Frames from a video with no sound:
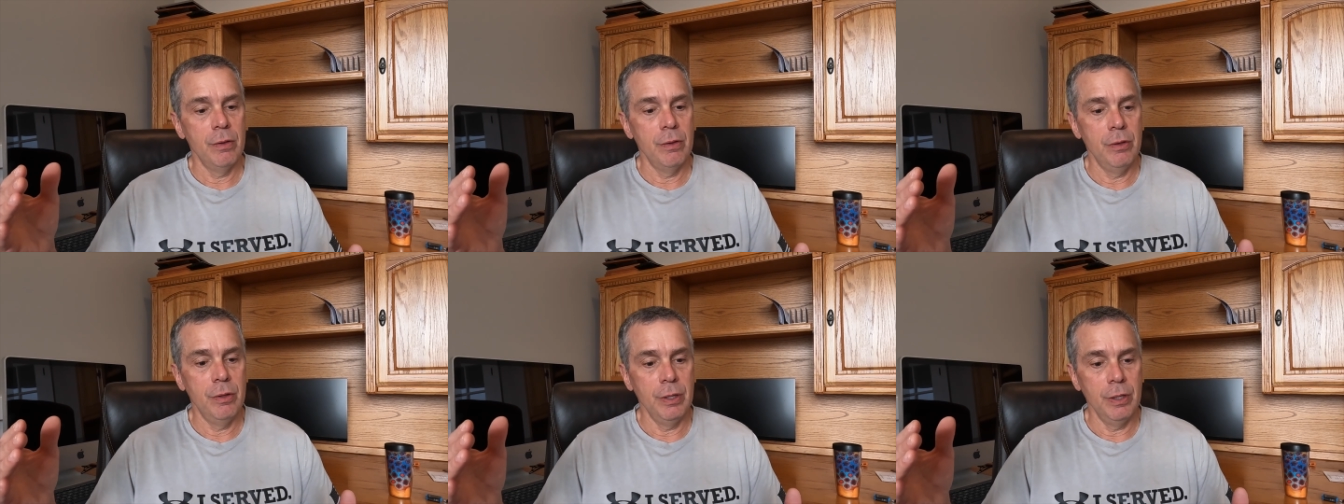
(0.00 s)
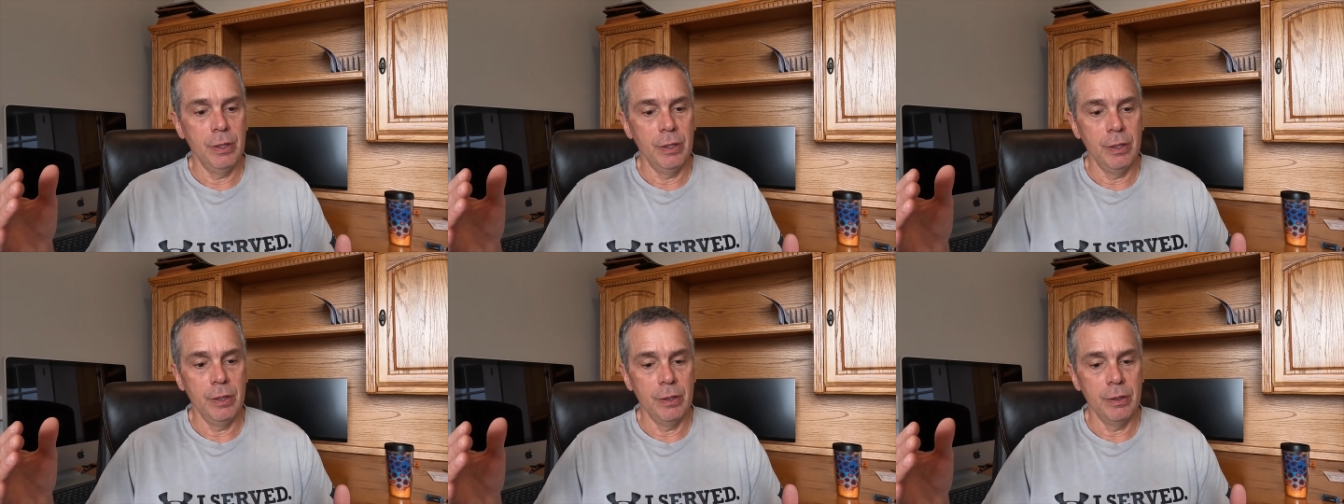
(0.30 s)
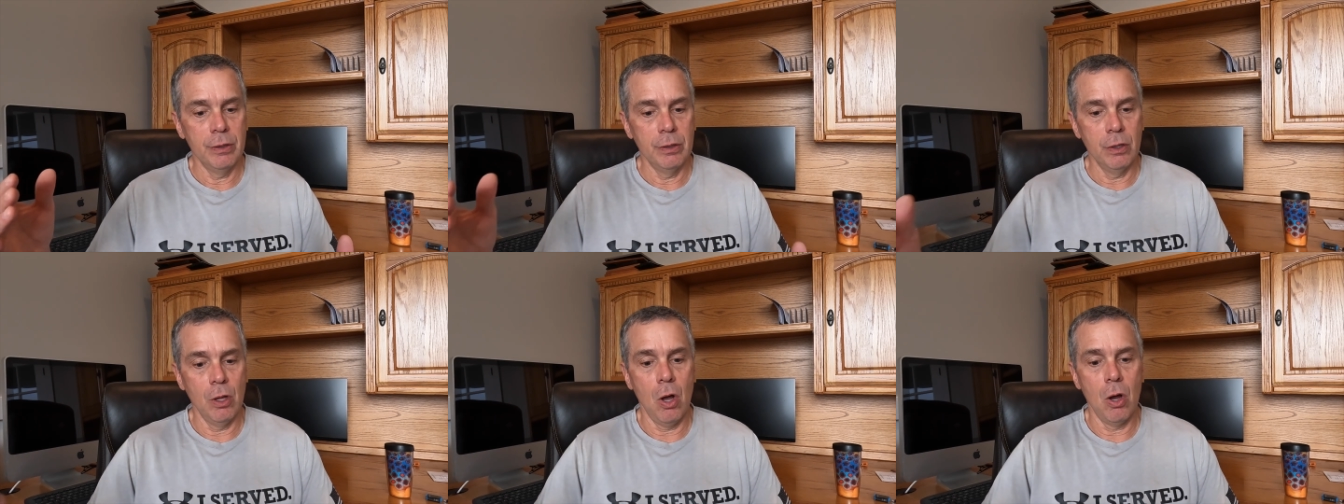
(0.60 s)

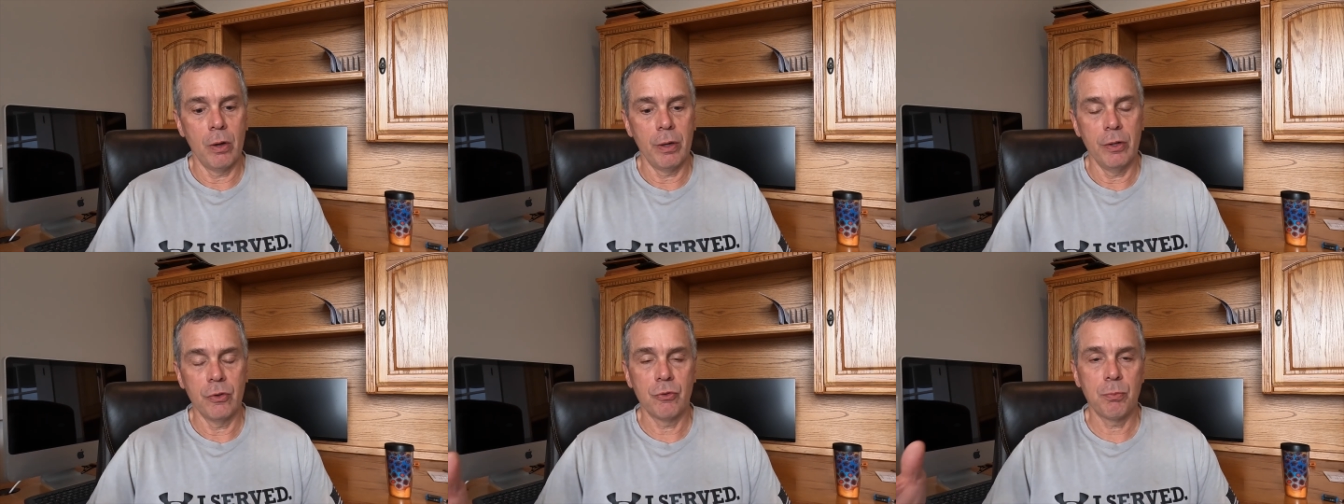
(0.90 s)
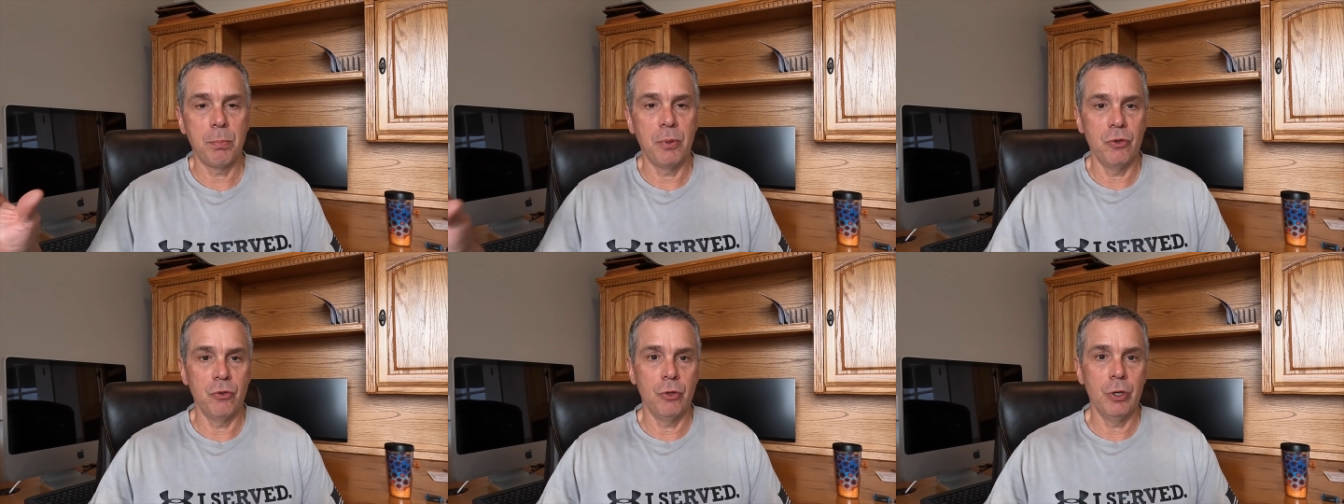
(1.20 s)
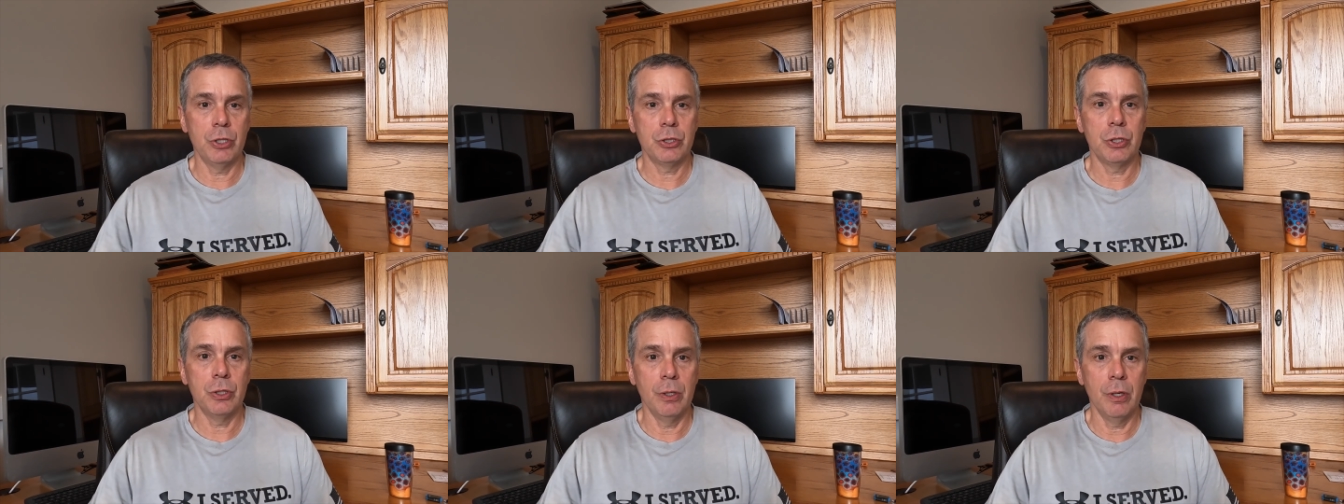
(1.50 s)
the longest
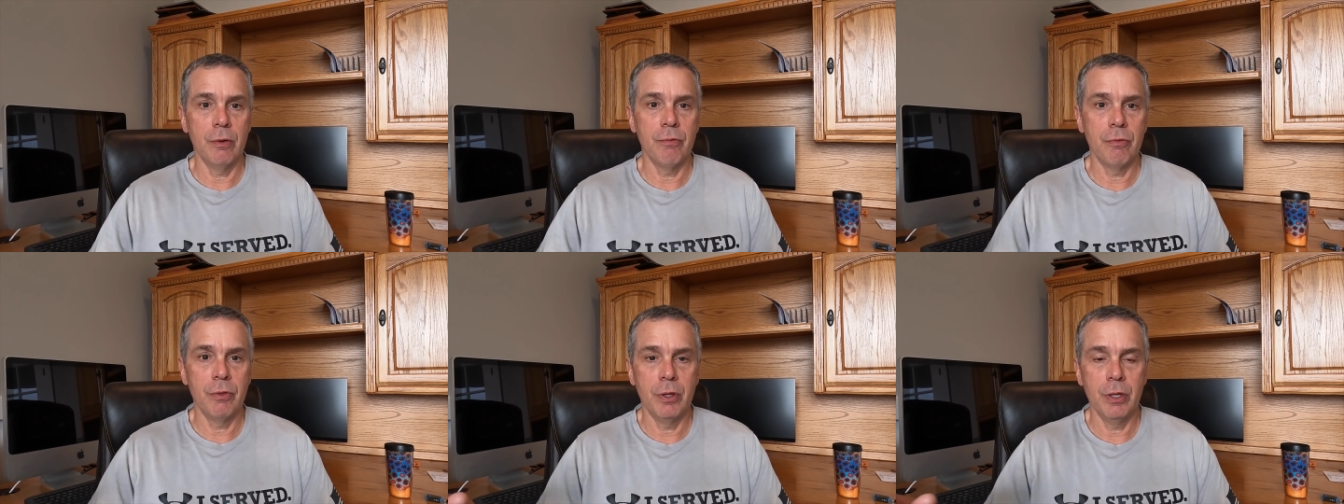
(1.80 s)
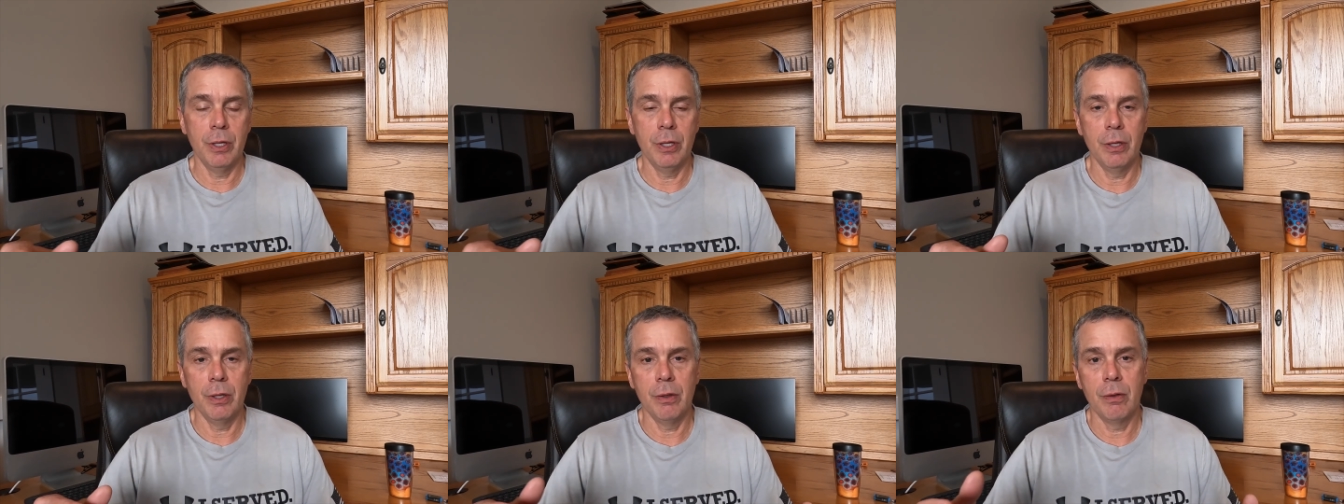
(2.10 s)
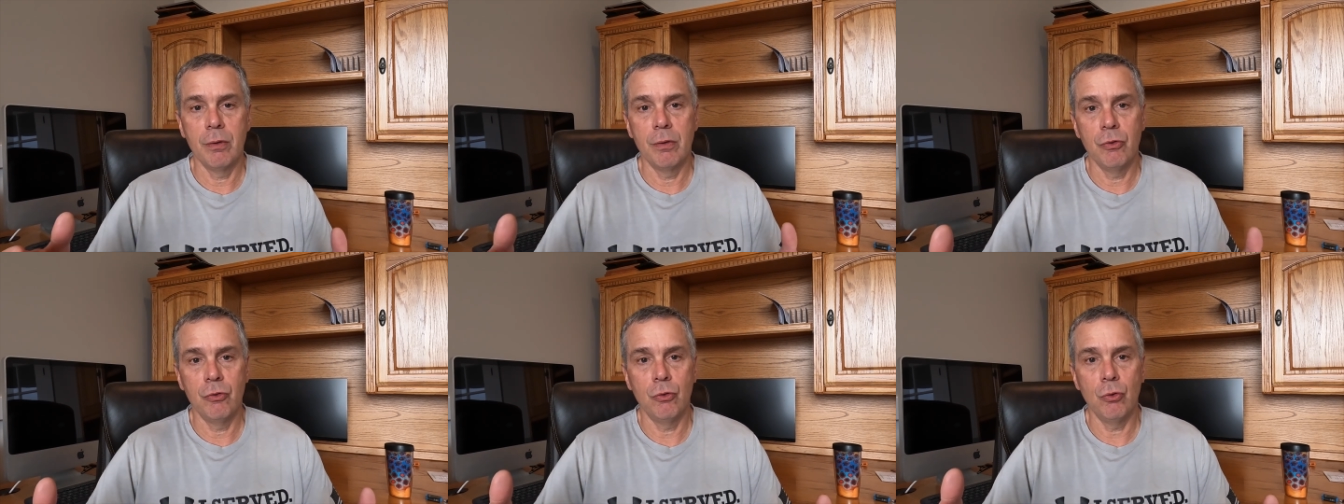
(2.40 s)
position of
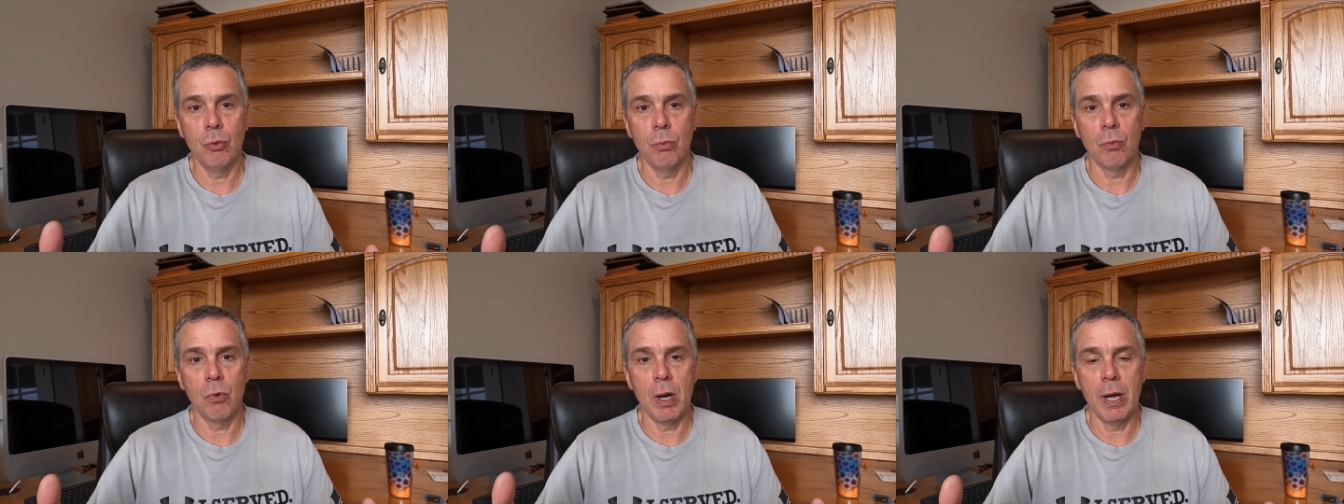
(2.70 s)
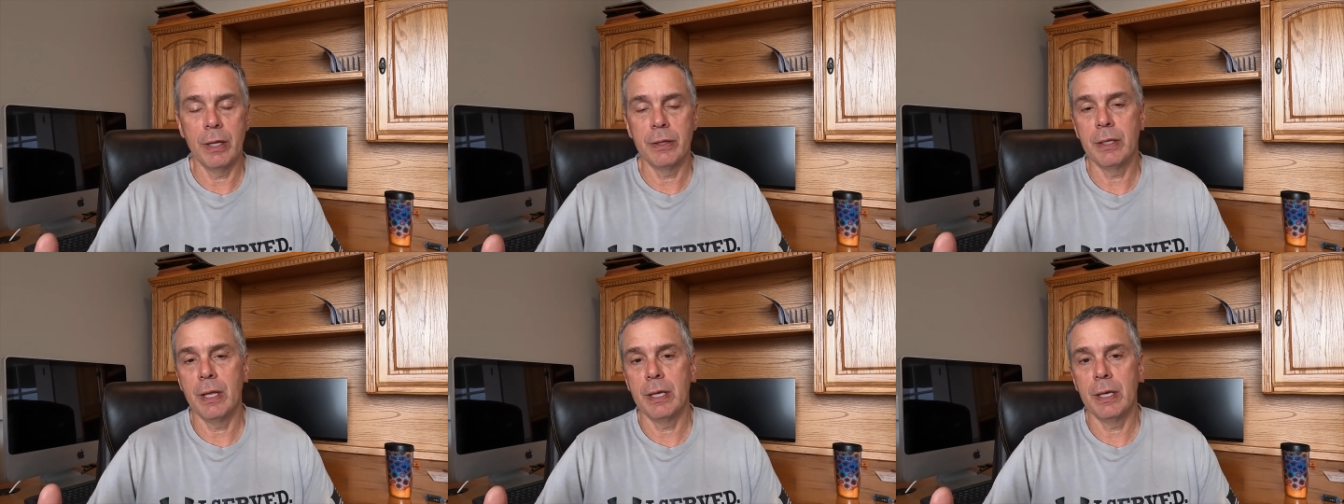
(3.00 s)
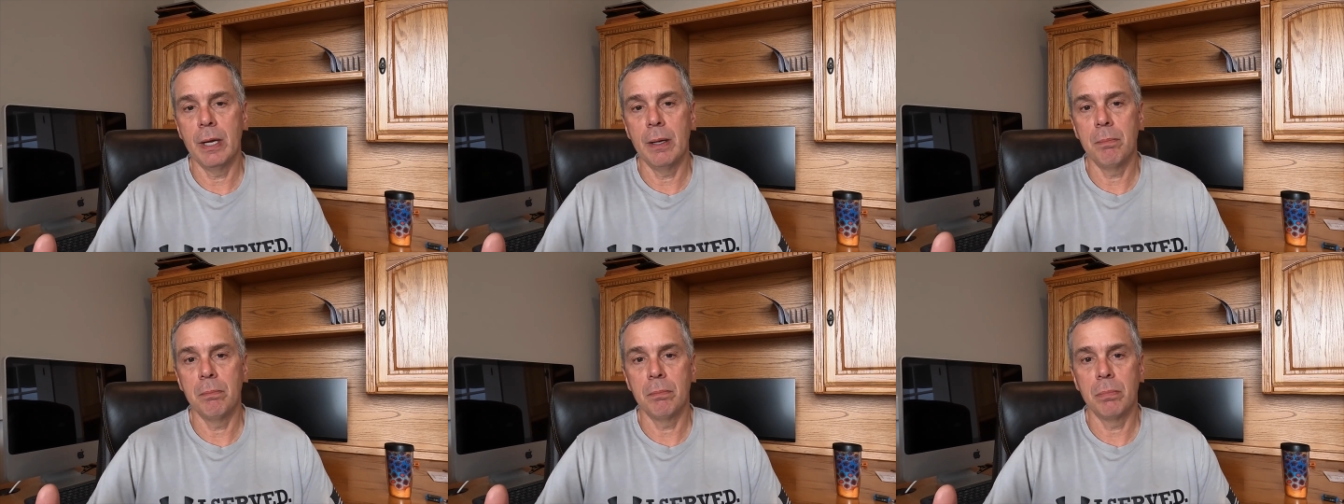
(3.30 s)
the zoom rod that
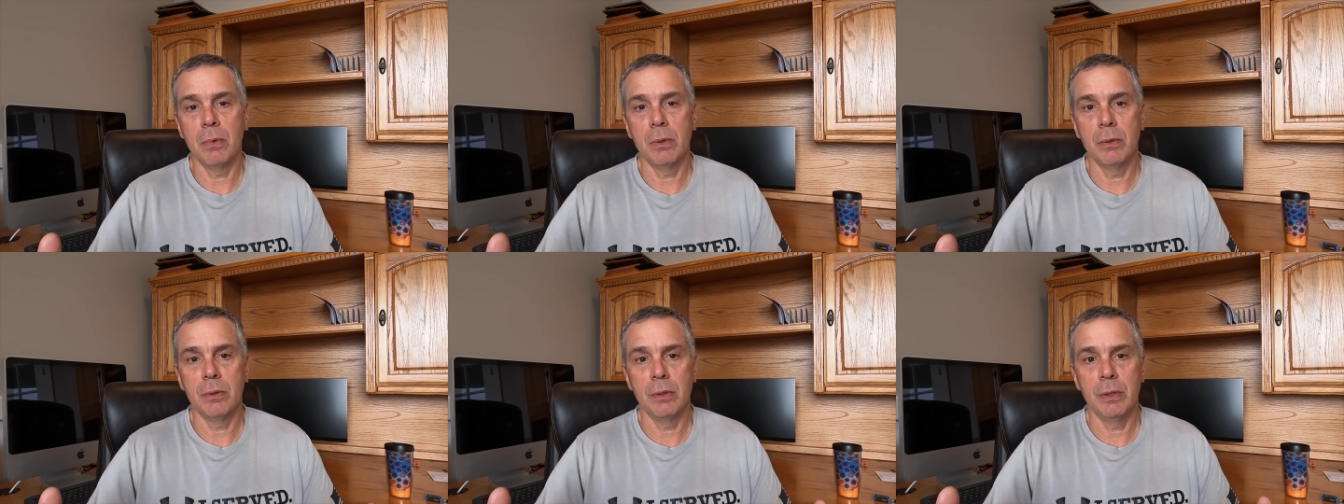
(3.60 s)
I'm